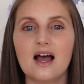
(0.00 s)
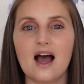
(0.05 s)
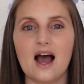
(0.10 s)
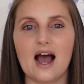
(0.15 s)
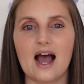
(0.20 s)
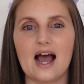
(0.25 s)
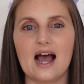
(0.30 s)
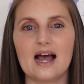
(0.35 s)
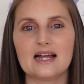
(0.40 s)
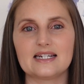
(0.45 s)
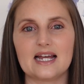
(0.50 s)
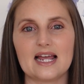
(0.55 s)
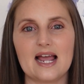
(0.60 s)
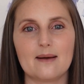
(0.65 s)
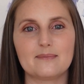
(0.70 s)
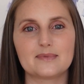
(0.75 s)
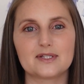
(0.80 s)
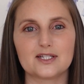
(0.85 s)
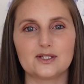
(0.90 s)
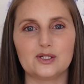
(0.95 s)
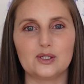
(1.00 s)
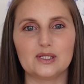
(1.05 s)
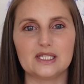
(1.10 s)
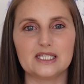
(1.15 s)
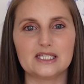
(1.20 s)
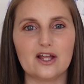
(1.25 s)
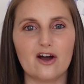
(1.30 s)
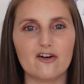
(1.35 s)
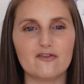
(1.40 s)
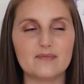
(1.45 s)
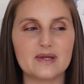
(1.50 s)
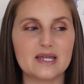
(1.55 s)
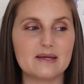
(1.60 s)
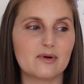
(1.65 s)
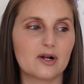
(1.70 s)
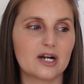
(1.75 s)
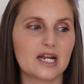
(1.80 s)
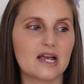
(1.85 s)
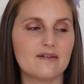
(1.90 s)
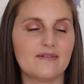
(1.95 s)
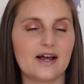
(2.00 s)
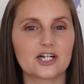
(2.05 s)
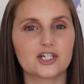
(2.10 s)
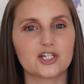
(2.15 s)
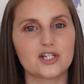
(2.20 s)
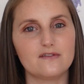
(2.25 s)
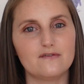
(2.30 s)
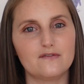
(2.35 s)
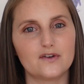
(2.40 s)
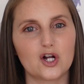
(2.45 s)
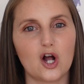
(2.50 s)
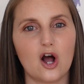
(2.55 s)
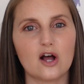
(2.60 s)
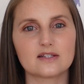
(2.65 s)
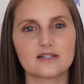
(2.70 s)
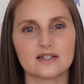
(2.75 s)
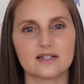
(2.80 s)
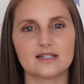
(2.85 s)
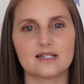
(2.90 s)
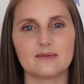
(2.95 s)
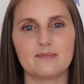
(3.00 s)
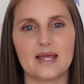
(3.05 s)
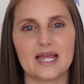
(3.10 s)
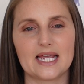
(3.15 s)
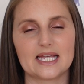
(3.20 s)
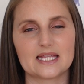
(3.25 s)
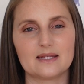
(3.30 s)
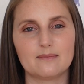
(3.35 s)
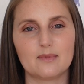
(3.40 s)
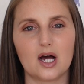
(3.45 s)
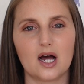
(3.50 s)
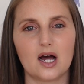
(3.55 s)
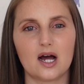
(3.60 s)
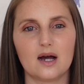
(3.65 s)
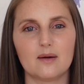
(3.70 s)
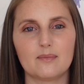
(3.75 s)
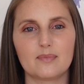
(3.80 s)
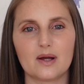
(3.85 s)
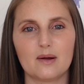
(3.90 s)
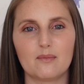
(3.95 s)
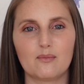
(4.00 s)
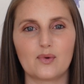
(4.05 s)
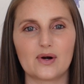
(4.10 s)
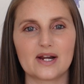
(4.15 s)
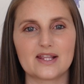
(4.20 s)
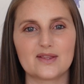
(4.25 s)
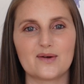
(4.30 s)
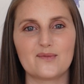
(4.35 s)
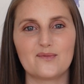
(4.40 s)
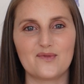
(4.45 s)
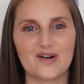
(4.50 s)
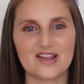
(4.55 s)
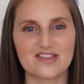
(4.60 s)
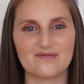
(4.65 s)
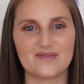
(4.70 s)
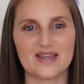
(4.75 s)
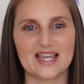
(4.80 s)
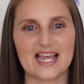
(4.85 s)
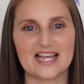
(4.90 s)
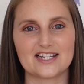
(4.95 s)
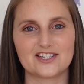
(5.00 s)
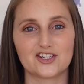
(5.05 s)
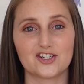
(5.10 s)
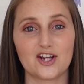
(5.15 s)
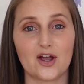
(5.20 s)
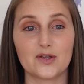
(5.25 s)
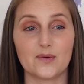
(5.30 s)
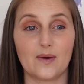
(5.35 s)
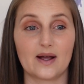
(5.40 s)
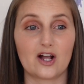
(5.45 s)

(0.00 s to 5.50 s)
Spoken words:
and I absolutely love Bee Bunny. I've actually forgotten to pick them up and bring them with me here to show you.